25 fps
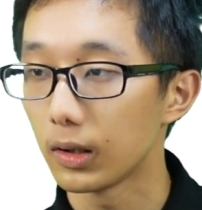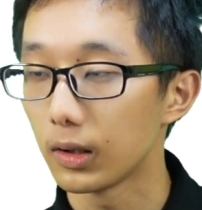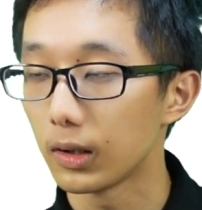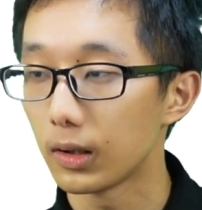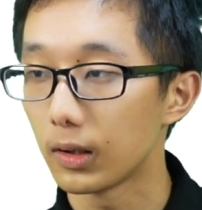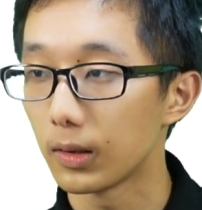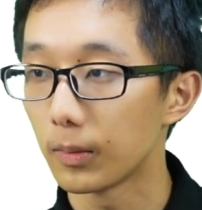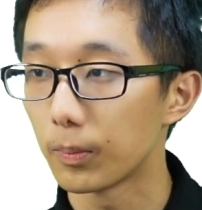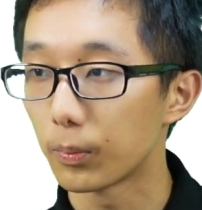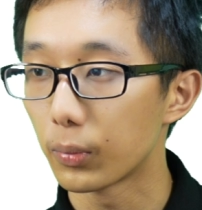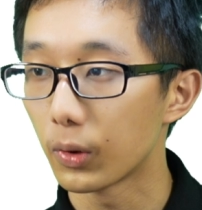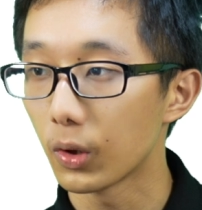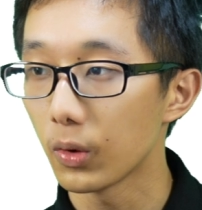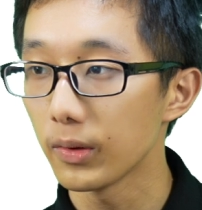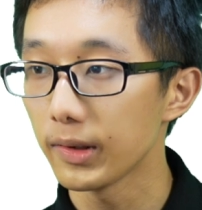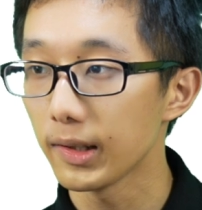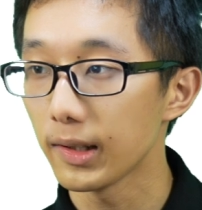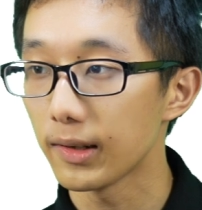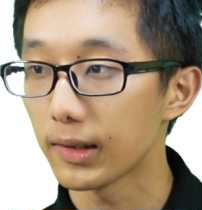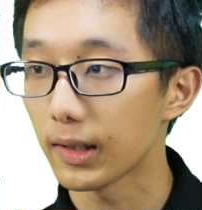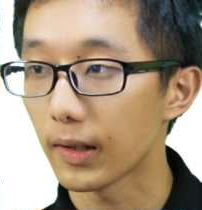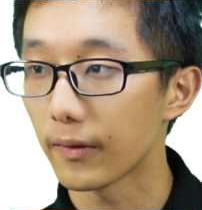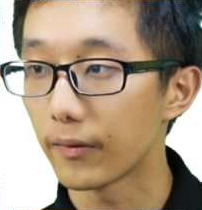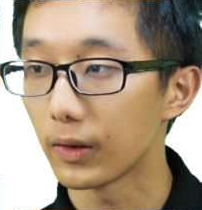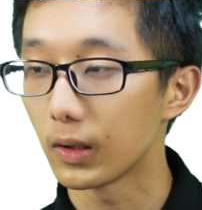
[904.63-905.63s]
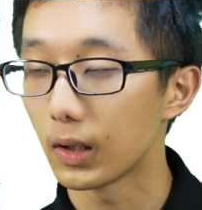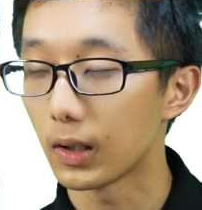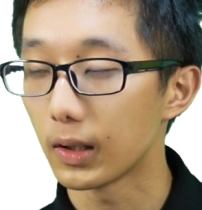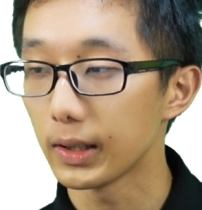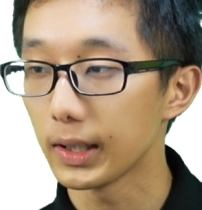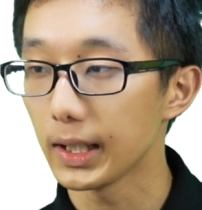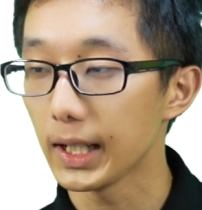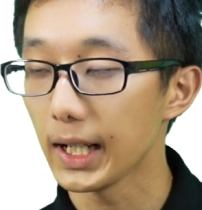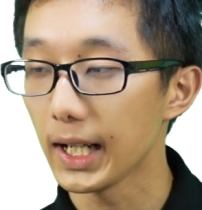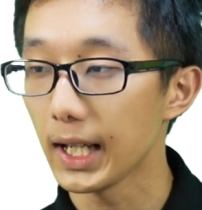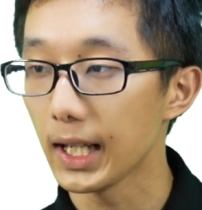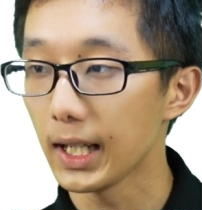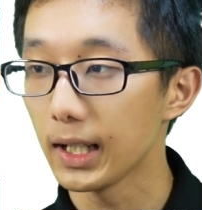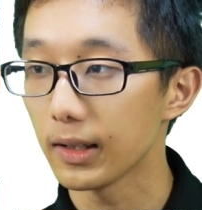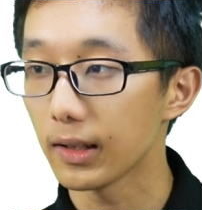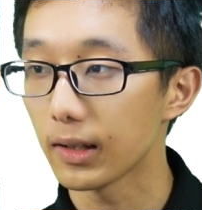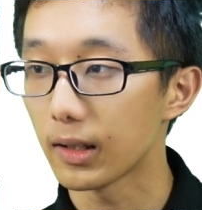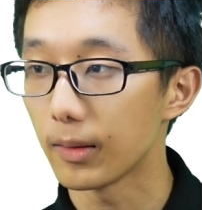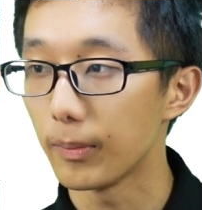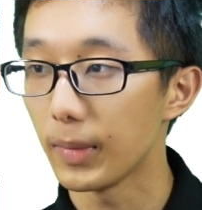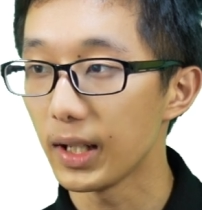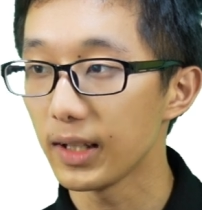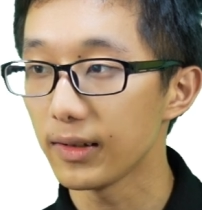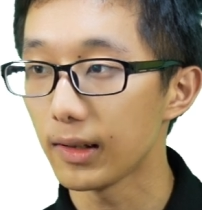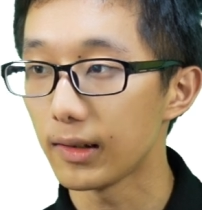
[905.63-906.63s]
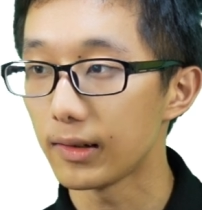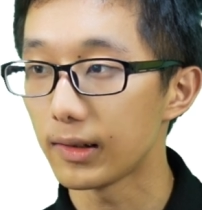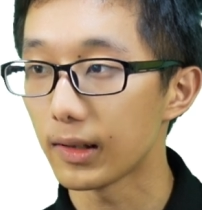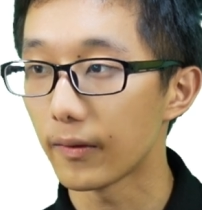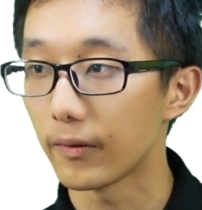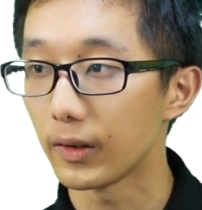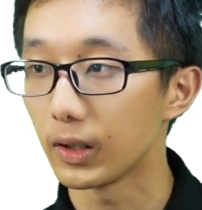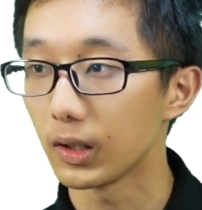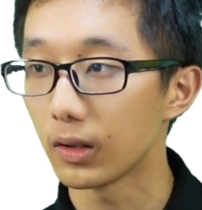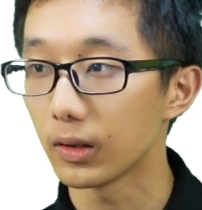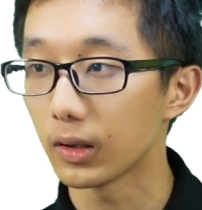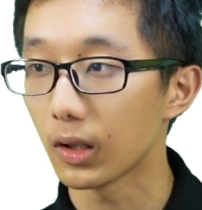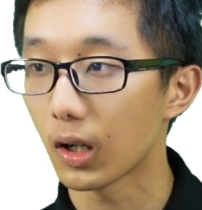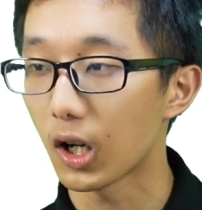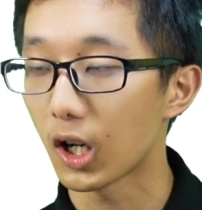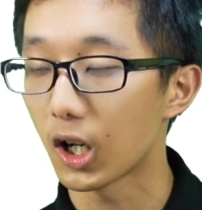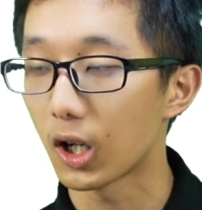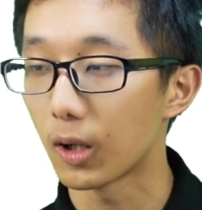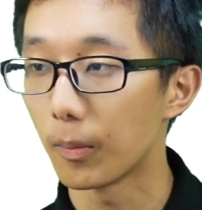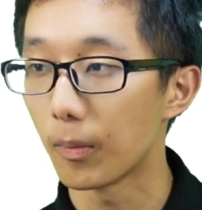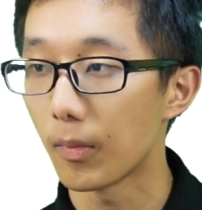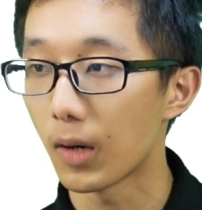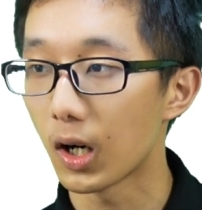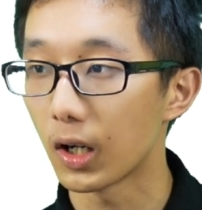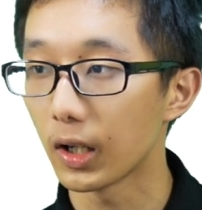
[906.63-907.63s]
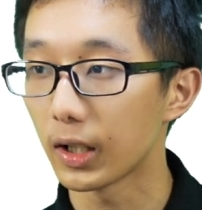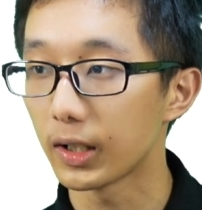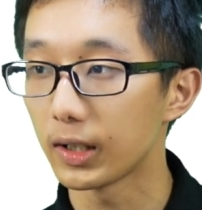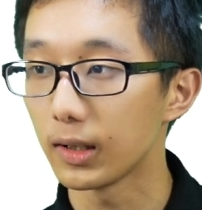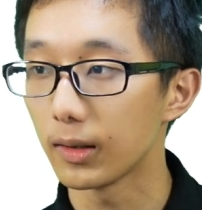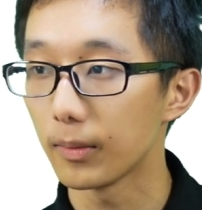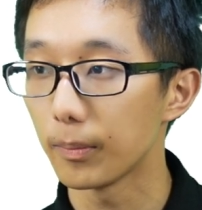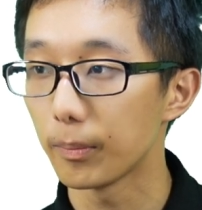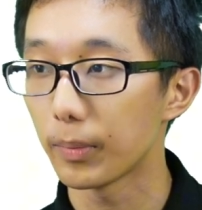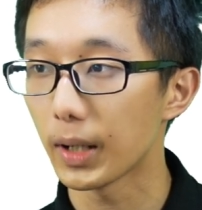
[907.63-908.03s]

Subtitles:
The prosencephalon and the mesencephalon are marked